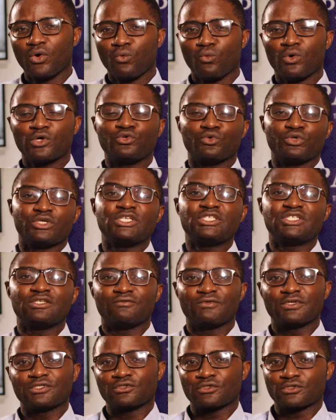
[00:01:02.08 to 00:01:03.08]
What do each
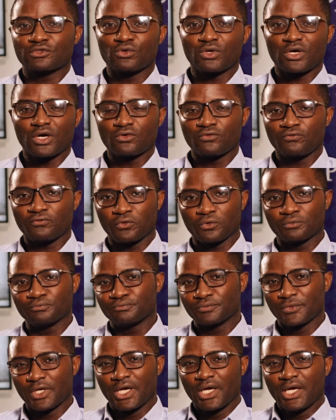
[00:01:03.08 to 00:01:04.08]
investors look out for?
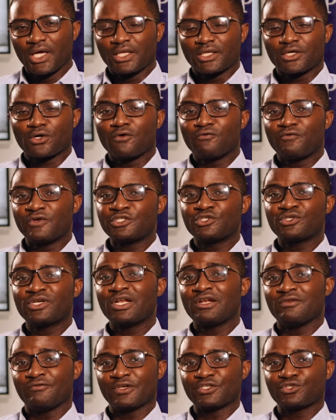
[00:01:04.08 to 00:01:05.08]
The
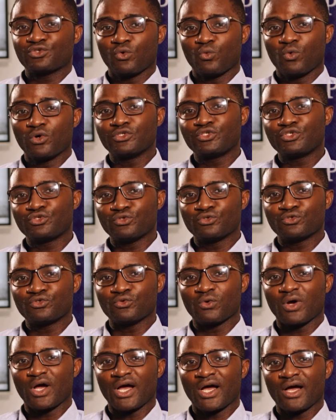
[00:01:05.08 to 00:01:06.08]
conventional investor wants you
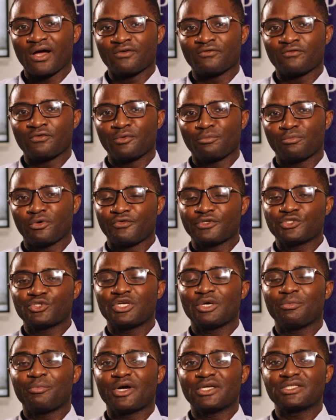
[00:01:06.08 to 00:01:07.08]
to have
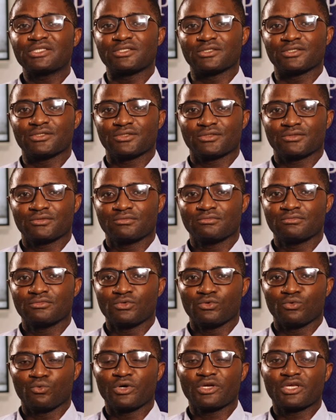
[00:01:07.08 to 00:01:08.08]
professional parties
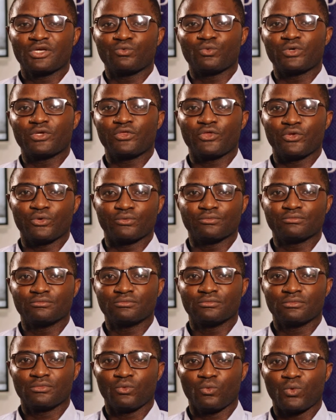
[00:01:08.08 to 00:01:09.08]
working with you.
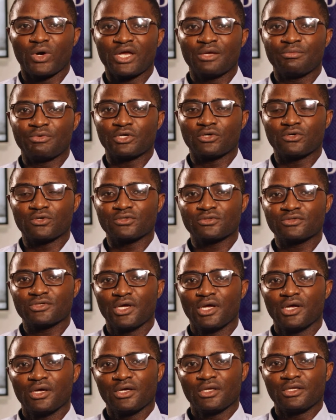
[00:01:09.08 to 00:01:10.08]
Why? Because
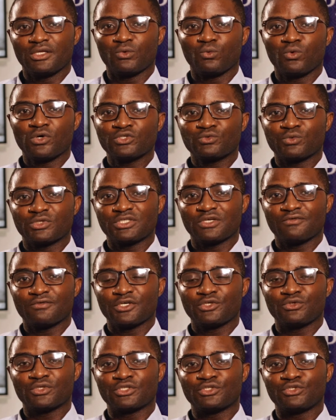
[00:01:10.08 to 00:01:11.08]
they want
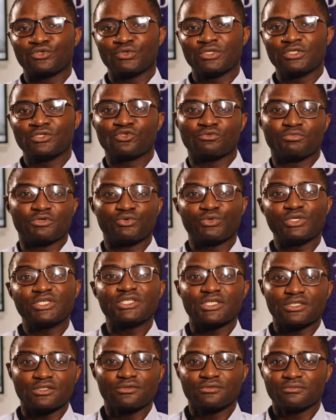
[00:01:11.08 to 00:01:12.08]
whatever you are doing to be
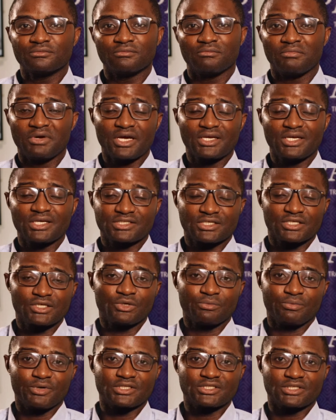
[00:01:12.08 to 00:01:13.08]
rated by an
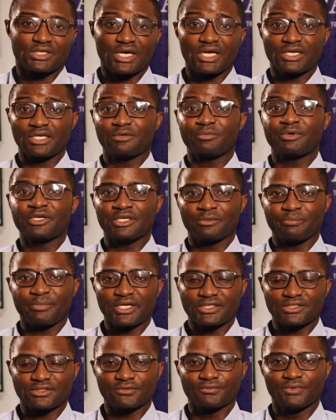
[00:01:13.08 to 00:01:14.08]
external party, an independent
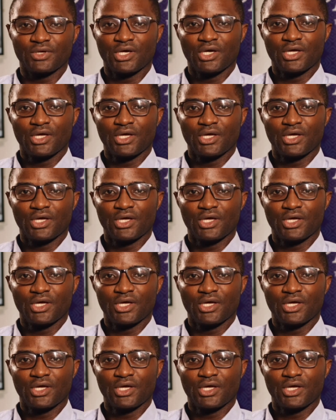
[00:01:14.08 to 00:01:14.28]
party.